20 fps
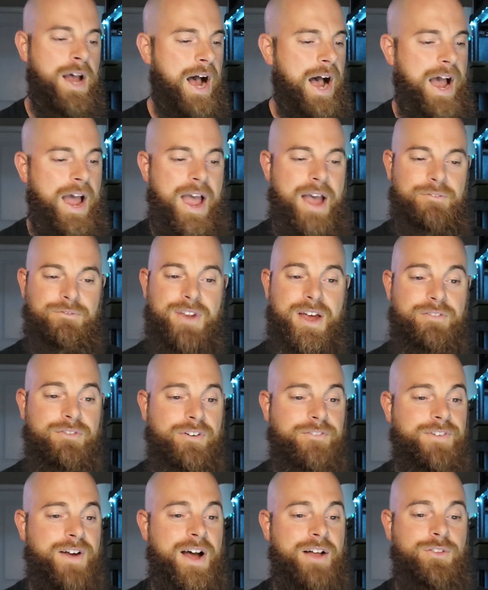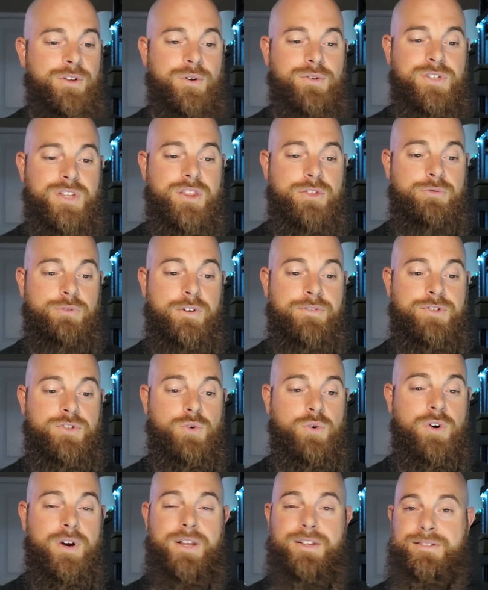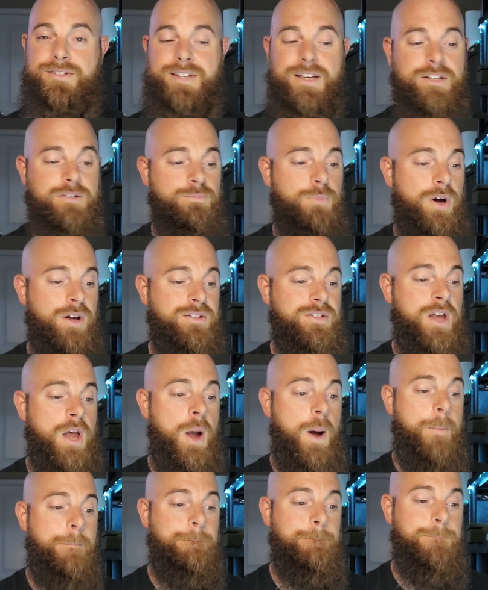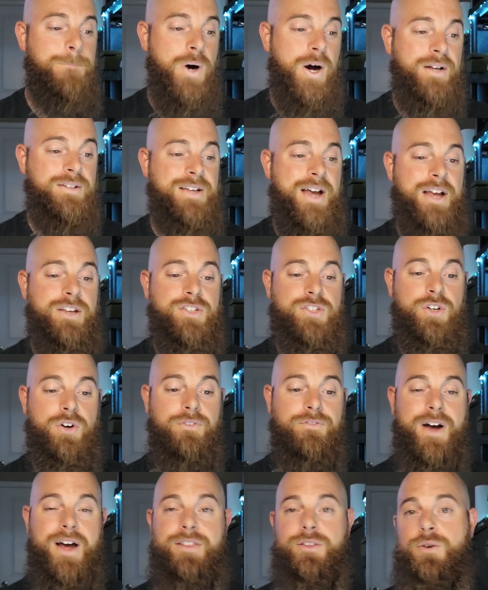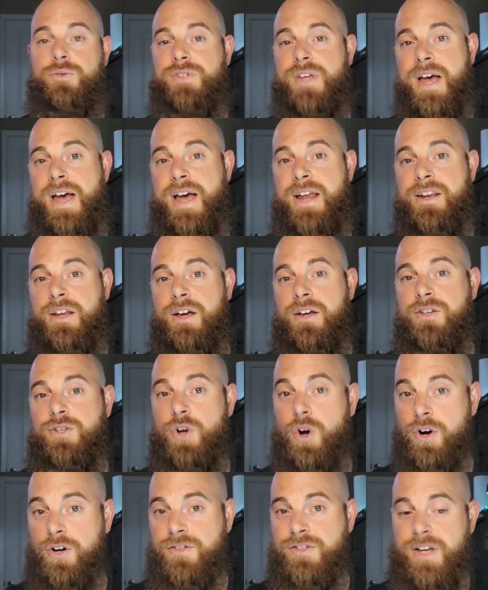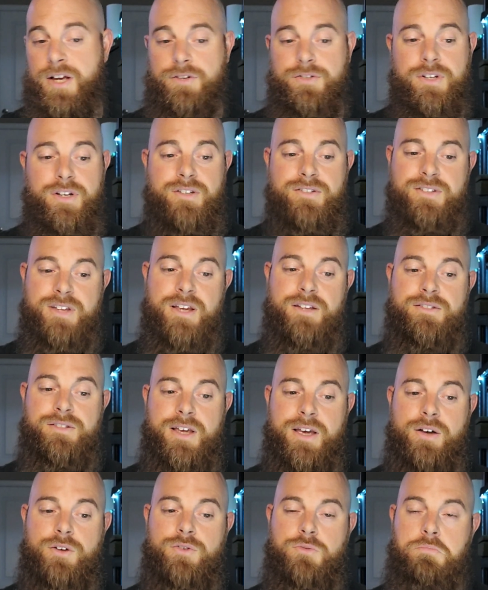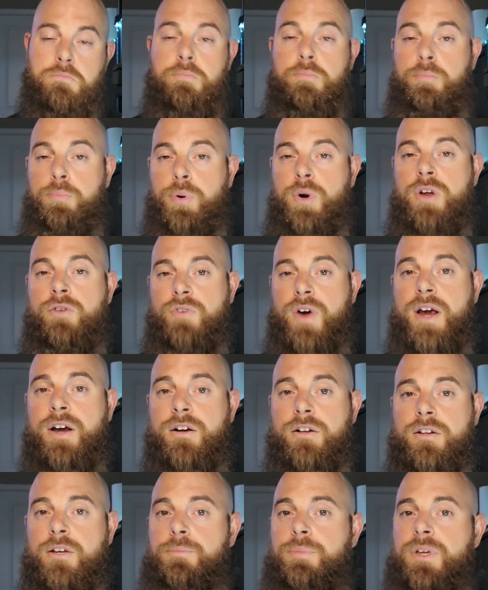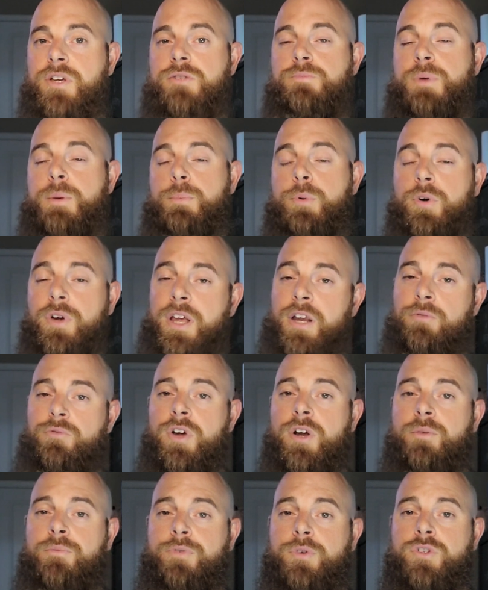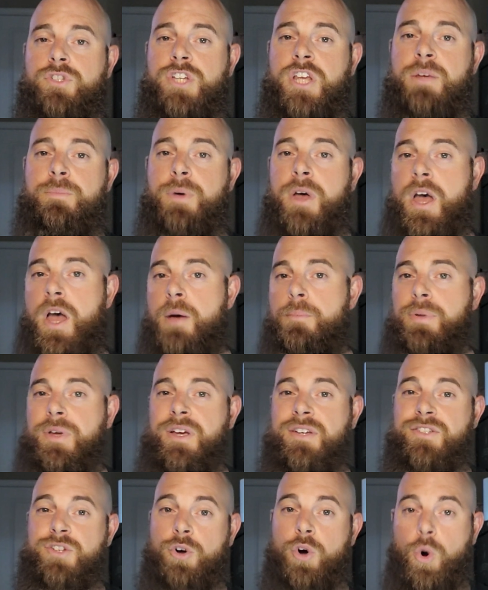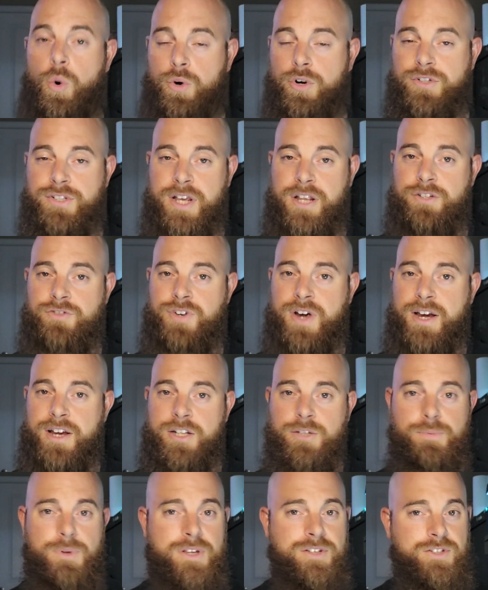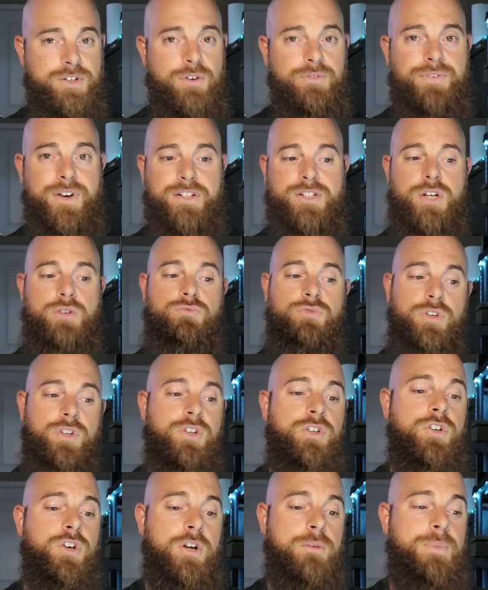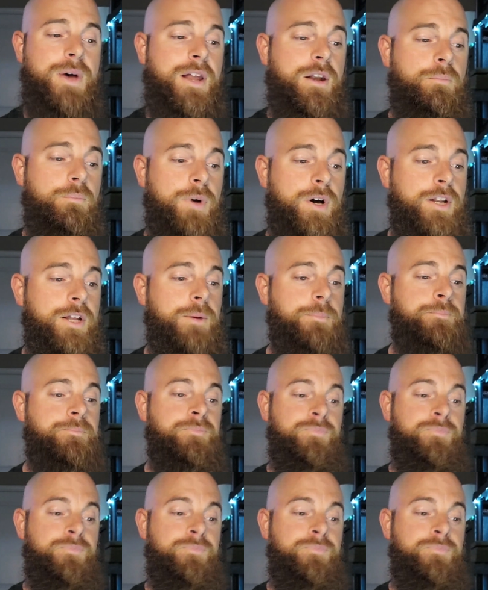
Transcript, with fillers: I have never found those in thrift store in six months, but I still find those at uh, yard sales and estate sales pretty regularly because people are getting rid of them for cheap because they're older tennis rackets, but they still fetch a really good amount of money.